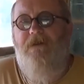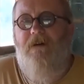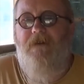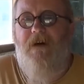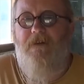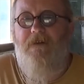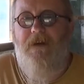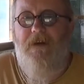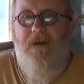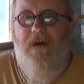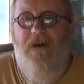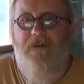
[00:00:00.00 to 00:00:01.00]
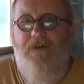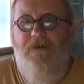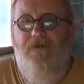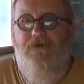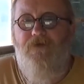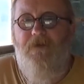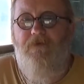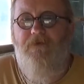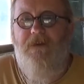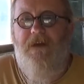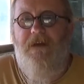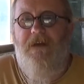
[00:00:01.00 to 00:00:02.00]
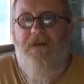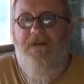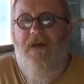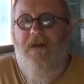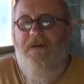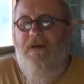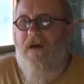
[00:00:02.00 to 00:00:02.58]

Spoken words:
I found the triple CD set,